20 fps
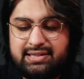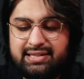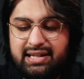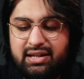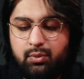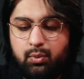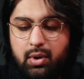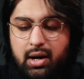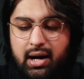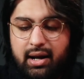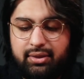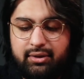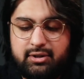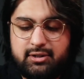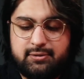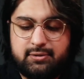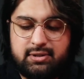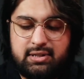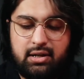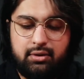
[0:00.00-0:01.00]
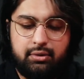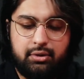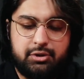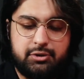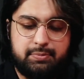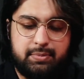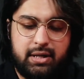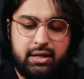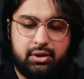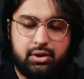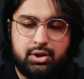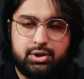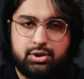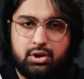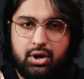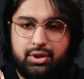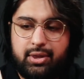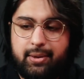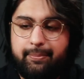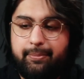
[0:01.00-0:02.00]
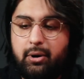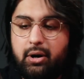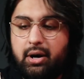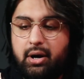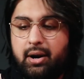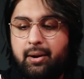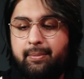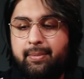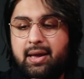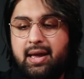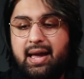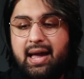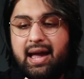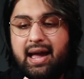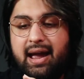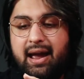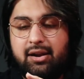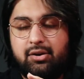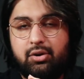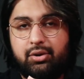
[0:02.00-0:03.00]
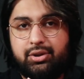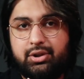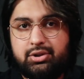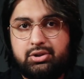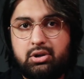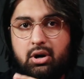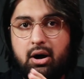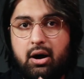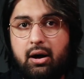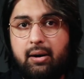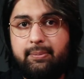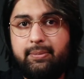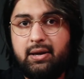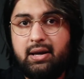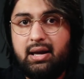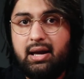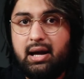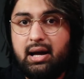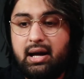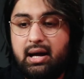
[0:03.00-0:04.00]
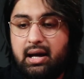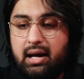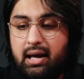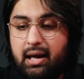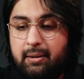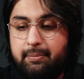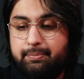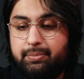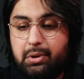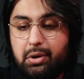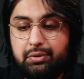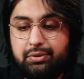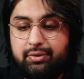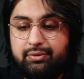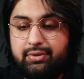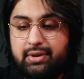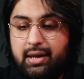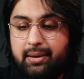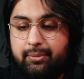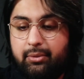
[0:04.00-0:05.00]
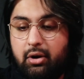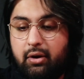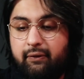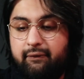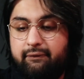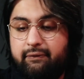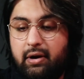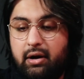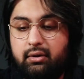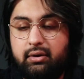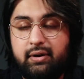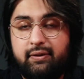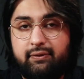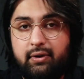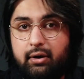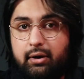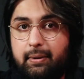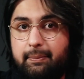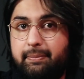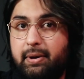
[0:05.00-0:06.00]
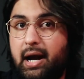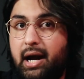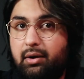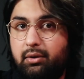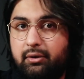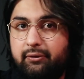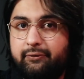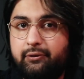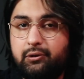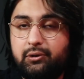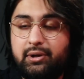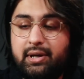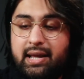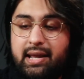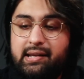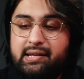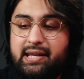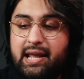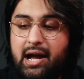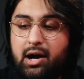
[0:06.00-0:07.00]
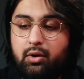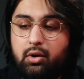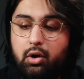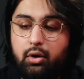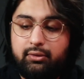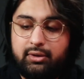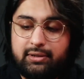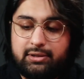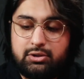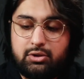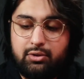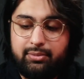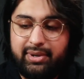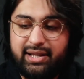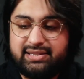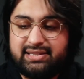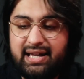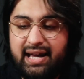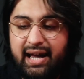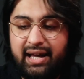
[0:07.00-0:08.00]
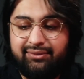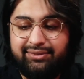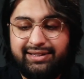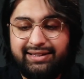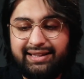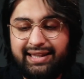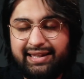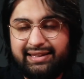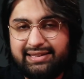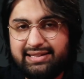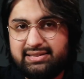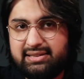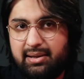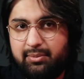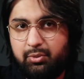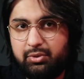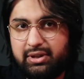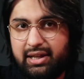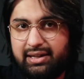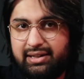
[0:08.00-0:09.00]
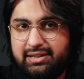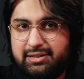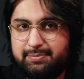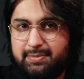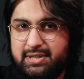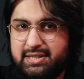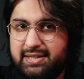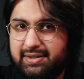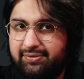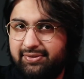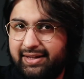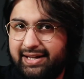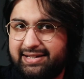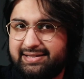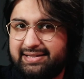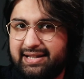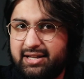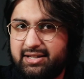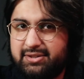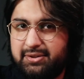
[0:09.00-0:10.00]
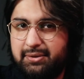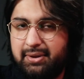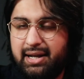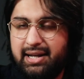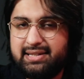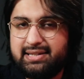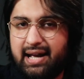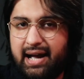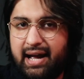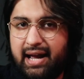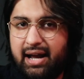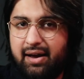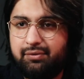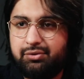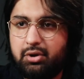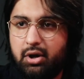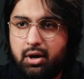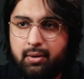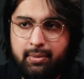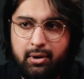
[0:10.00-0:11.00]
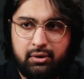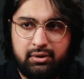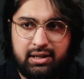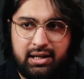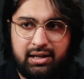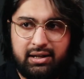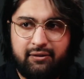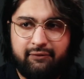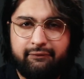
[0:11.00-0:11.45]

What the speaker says: see why there's stereo speakers on the bottom and on the top. and both of them are very, very powerful. Now, over the 2 months, I haven't linked this up with any specific accessories. I have thought about getting